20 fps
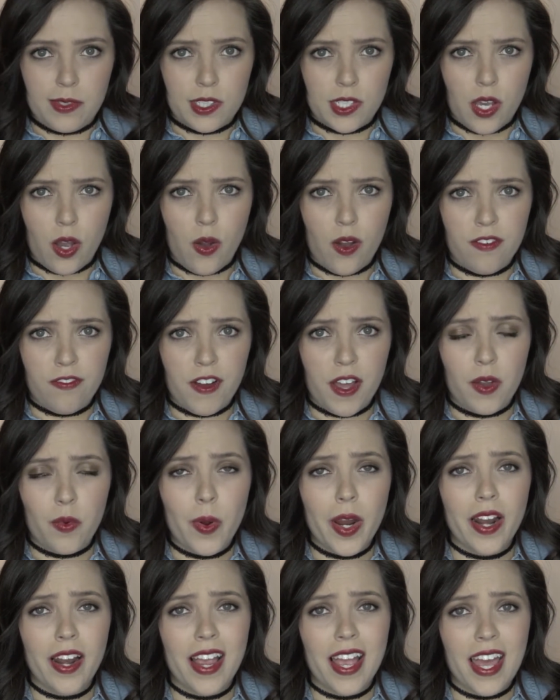So if I
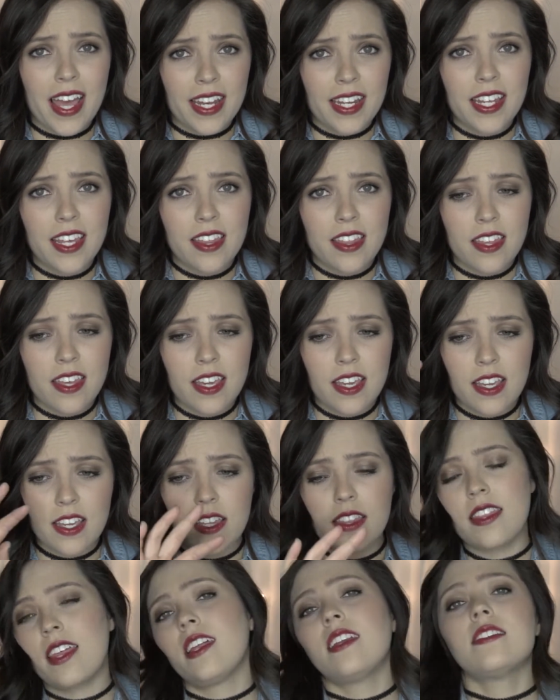wear
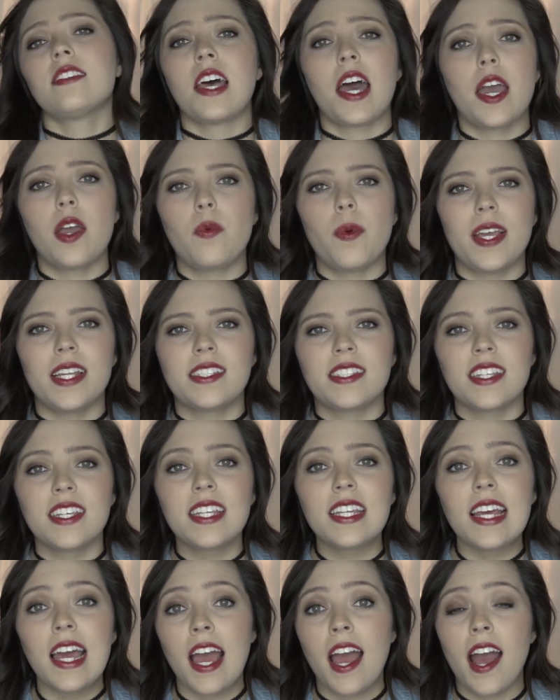anything that is
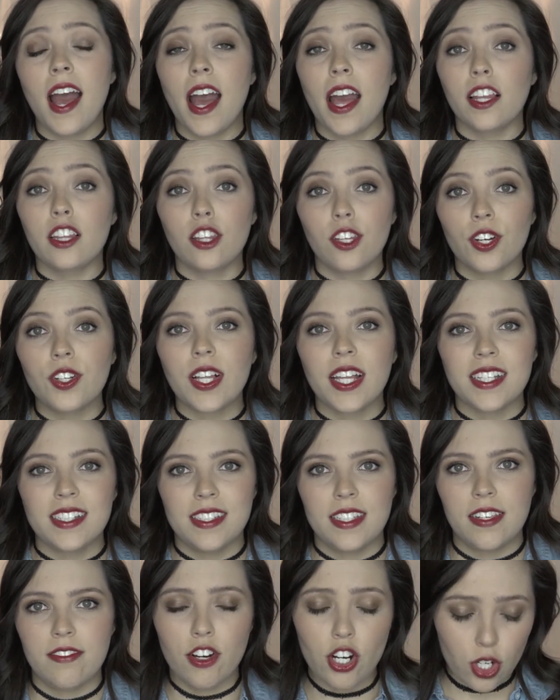high-waisted, I look like
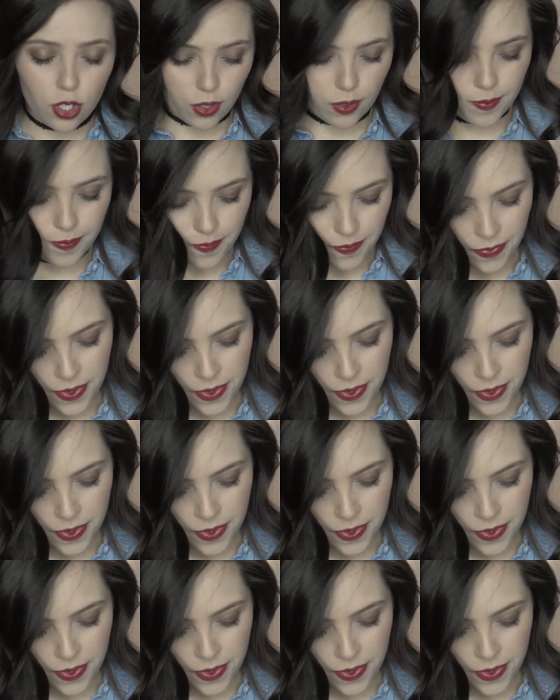Steve Urkel.